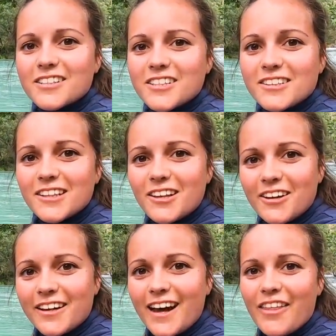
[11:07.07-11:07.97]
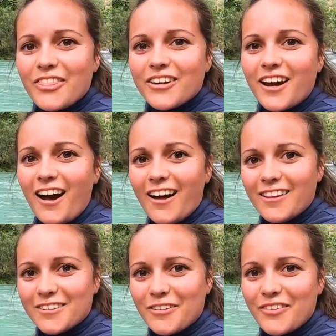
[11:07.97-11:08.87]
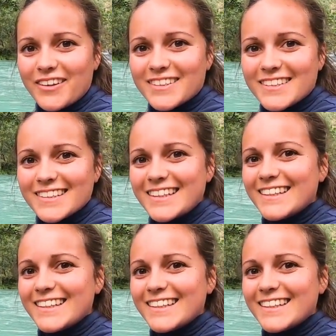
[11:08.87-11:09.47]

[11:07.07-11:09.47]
just look at the color of this.